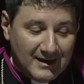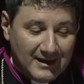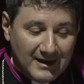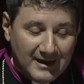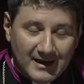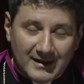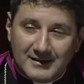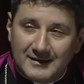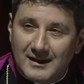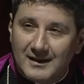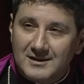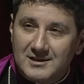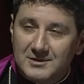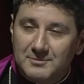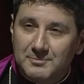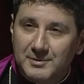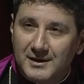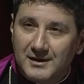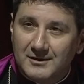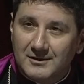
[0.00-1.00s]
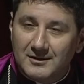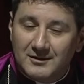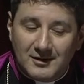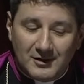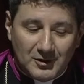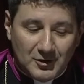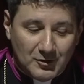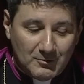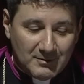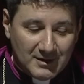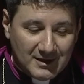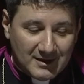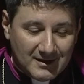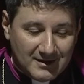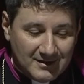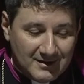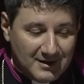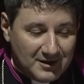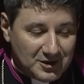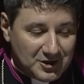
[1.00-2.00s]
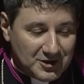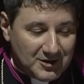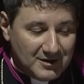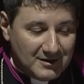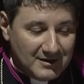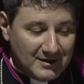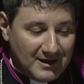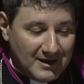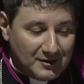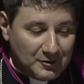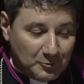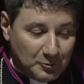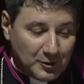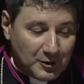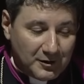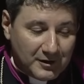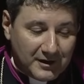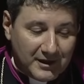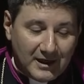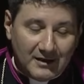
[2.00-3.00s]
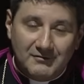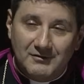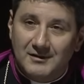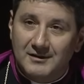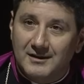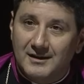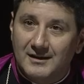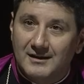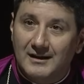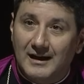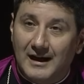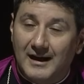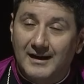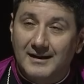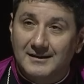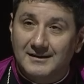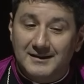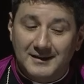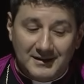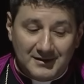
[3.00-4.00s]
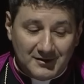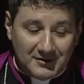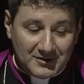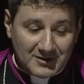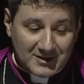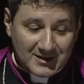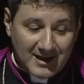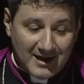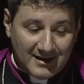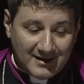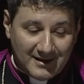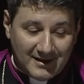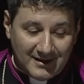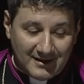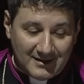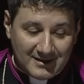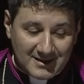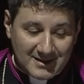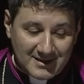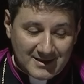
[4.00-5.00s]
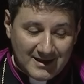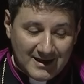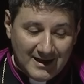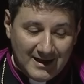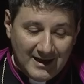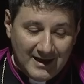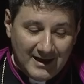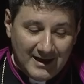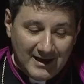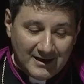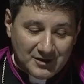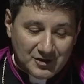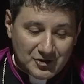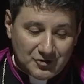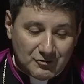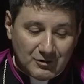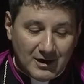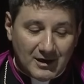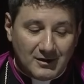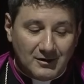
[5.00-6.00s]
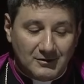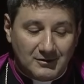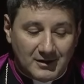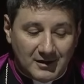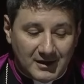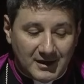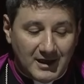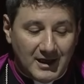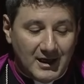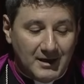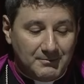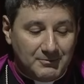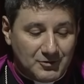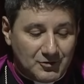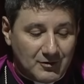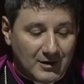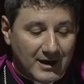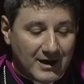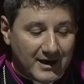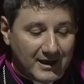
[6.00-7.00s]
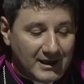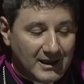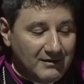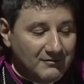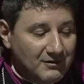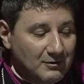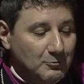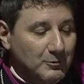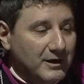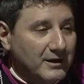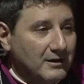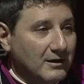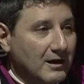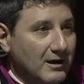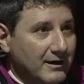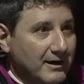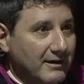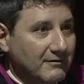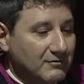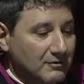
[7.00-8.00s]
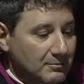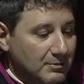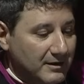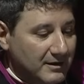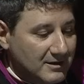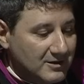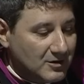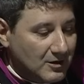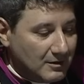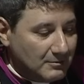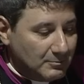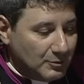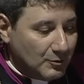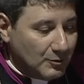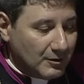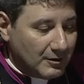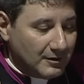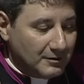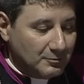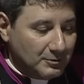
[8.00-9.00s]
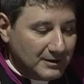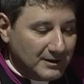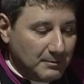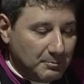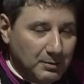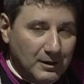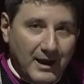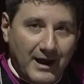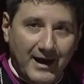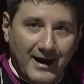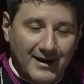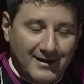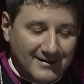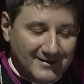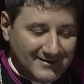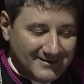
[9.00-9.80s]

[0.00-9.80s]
it does speak to the human condition at work even in ideal settings and struggle to keep trying even when not everybody's on board with the plan.